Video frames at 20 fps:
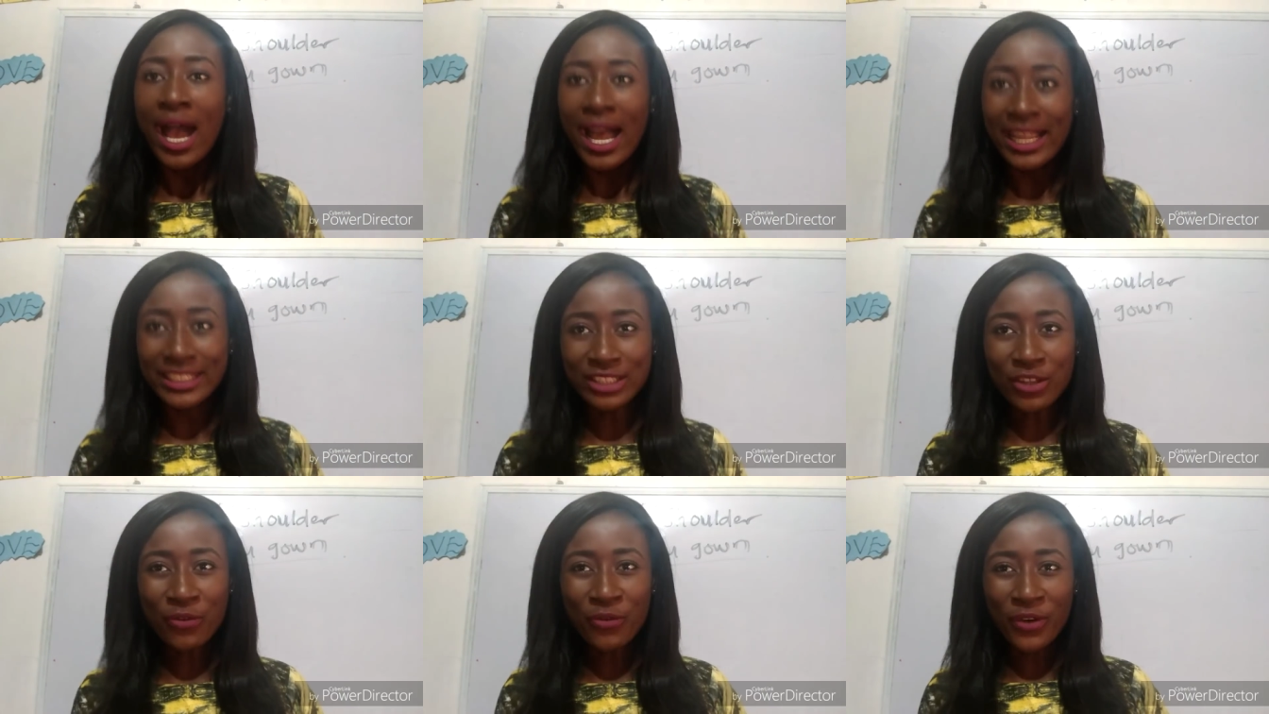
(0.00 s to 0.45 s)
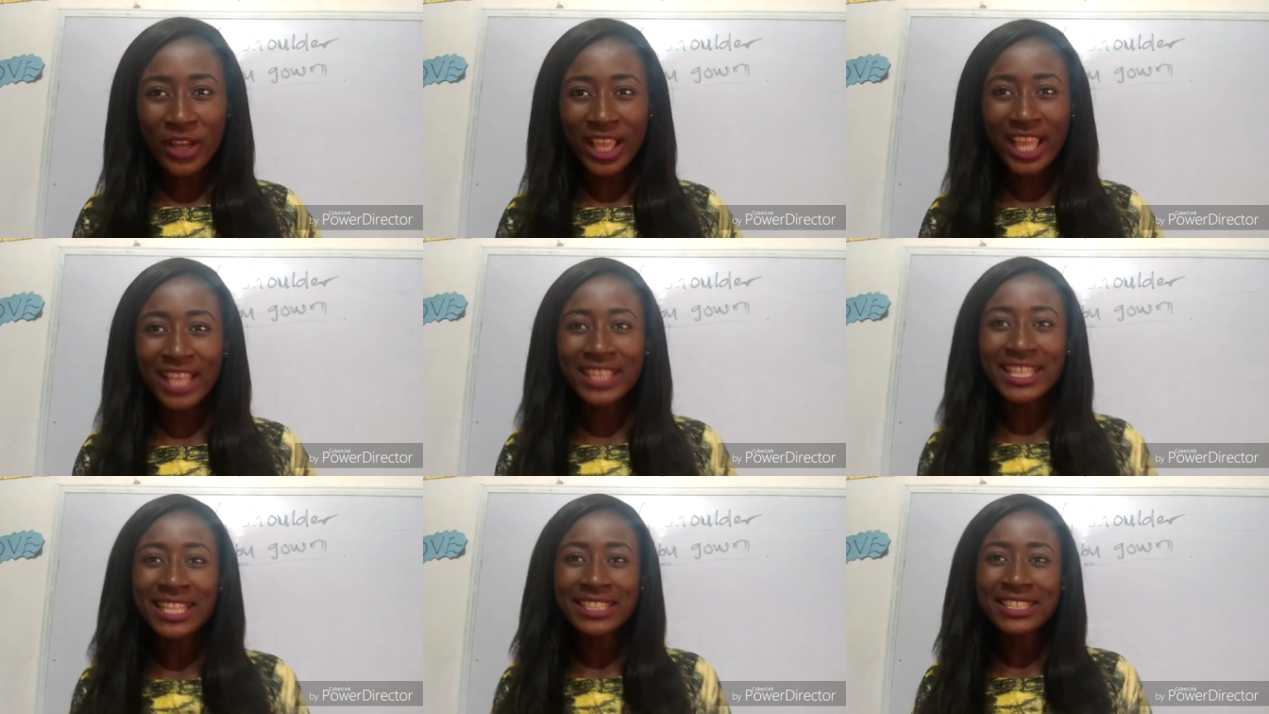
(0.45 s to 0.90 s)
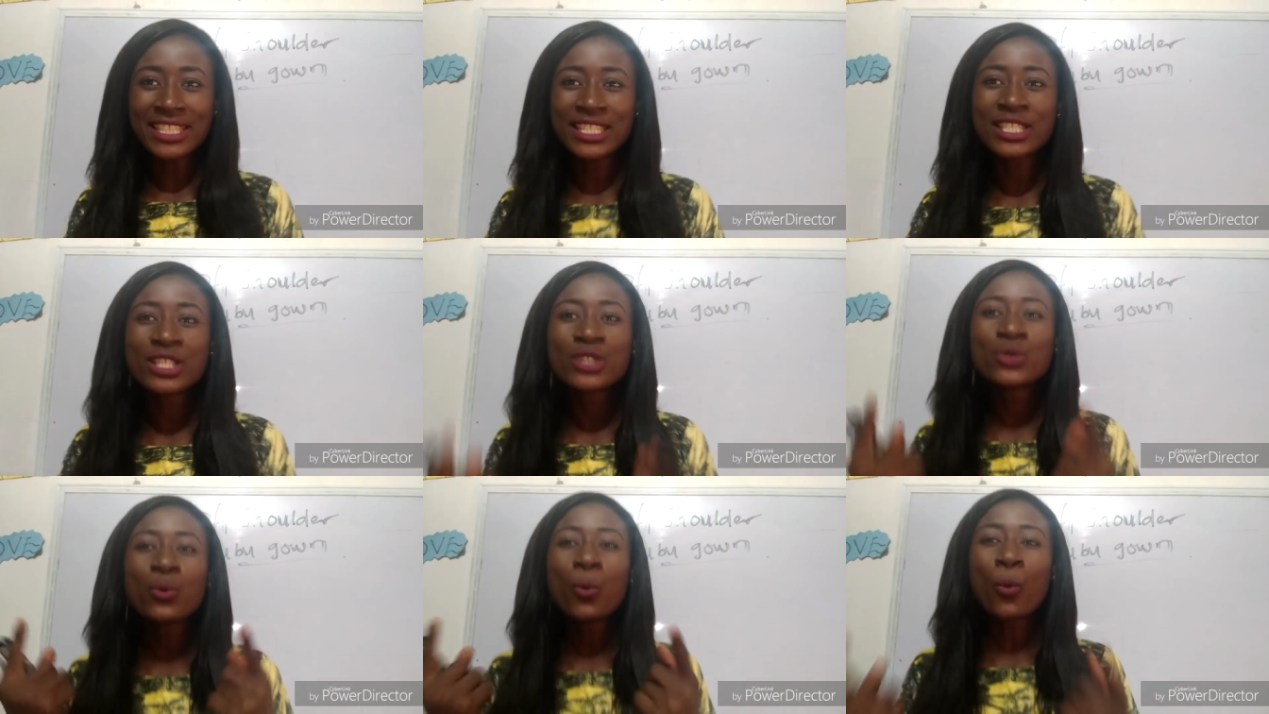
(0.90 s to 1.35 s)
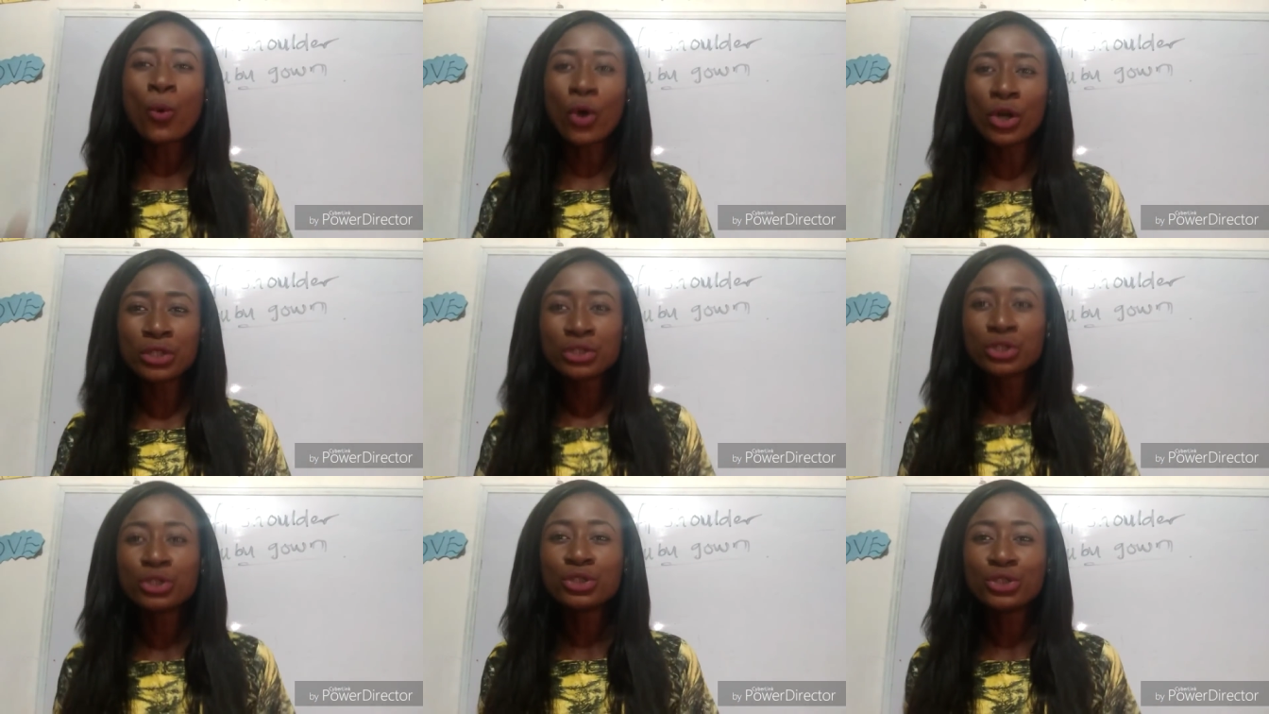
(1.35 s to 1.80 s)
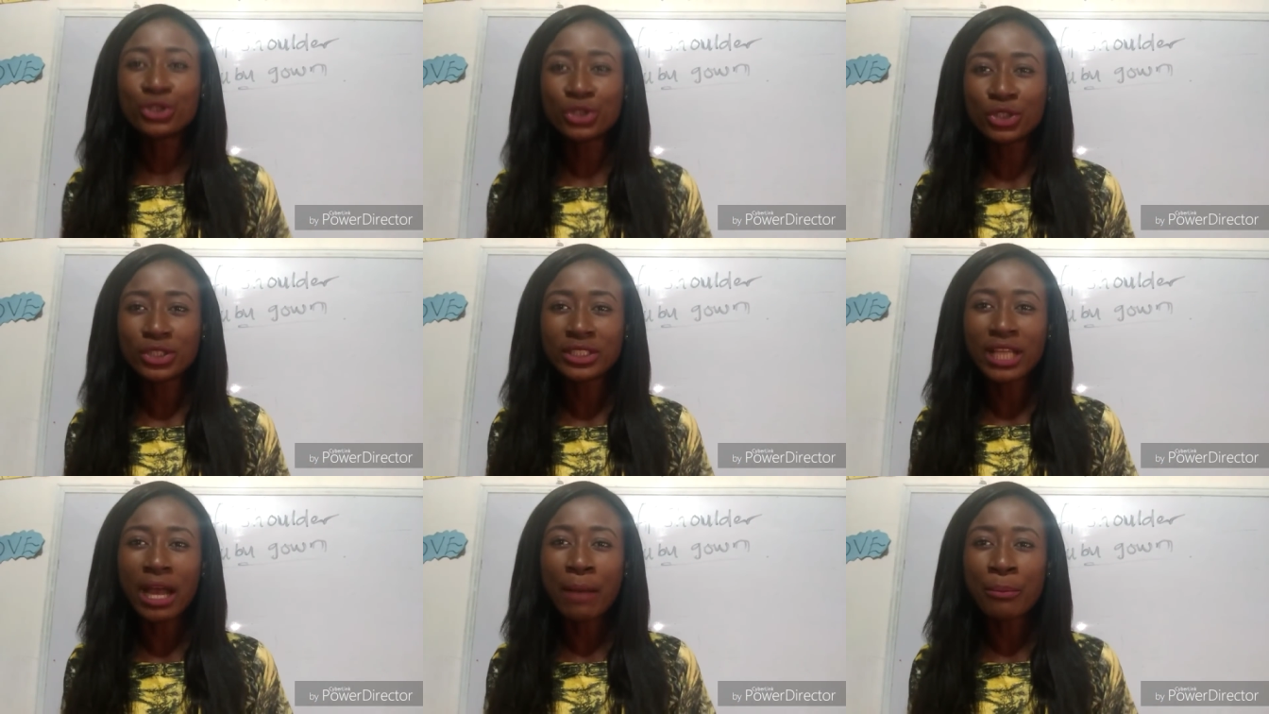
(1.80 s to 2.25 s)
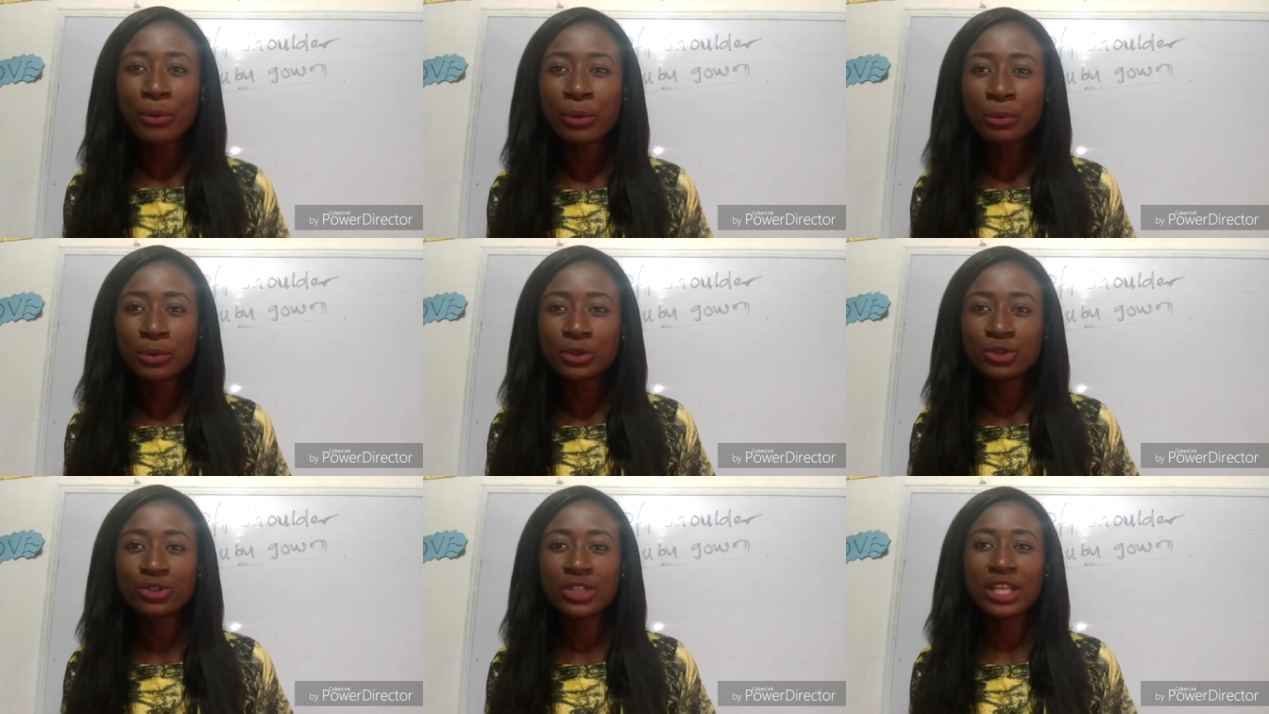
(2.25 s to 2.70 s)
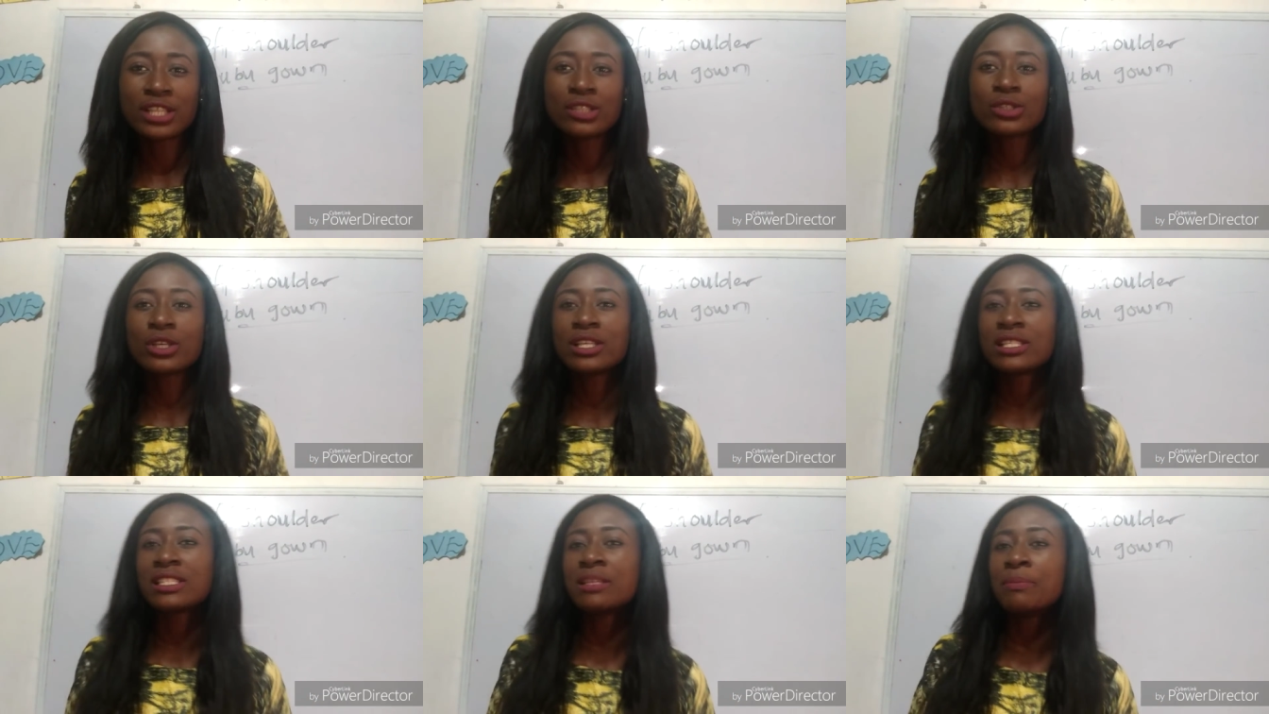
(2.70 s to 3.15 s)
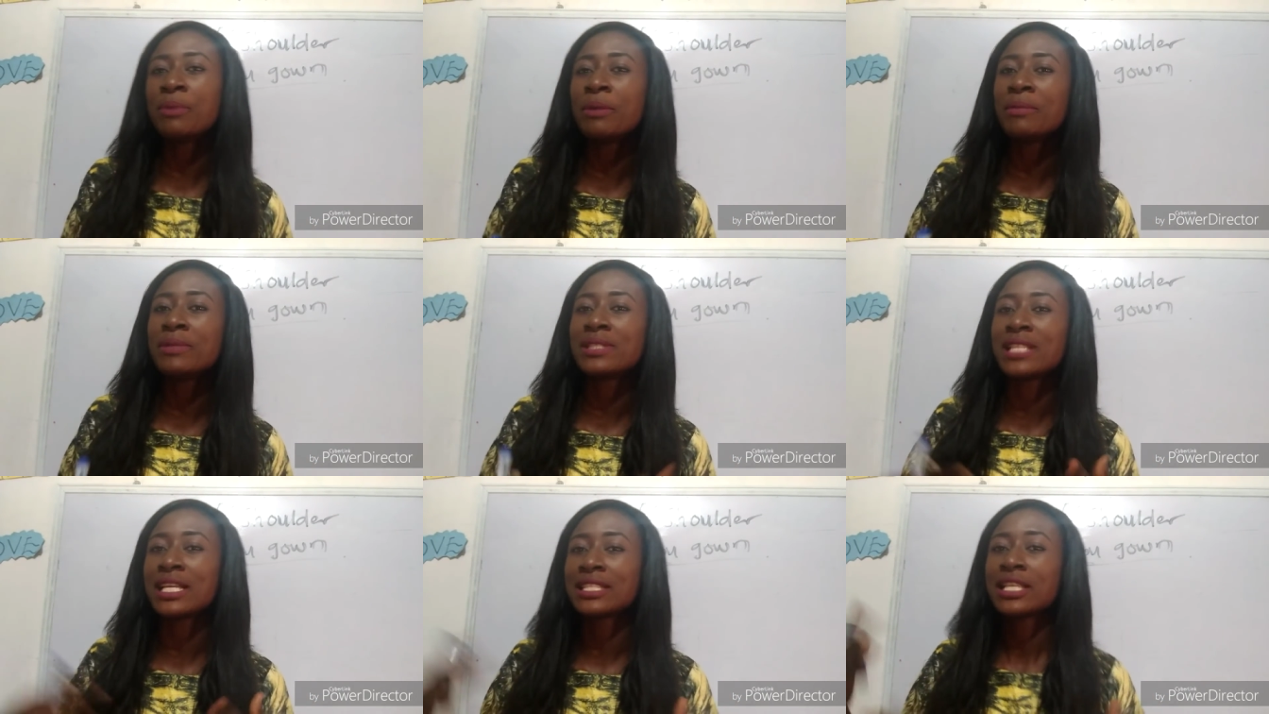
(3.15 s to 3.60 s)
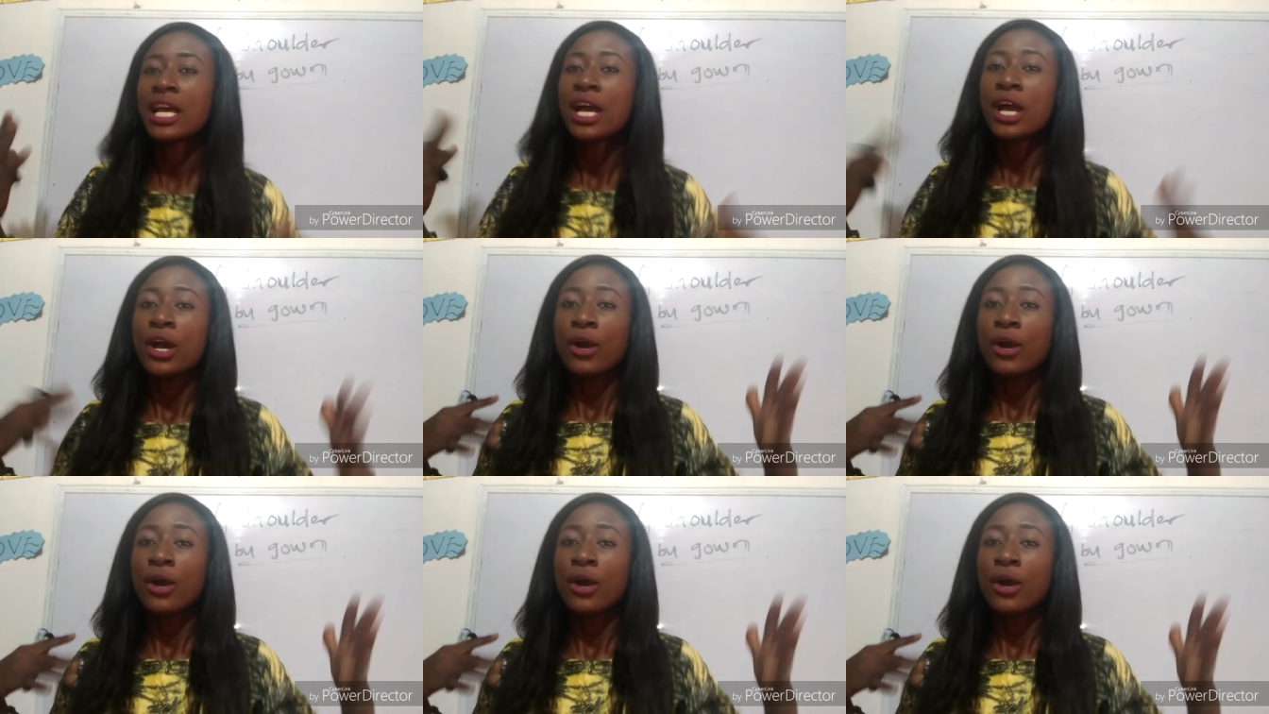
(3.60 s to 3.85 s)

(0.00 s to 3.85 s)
And don't forget that this is one shoulder bubu dress, so it simply means that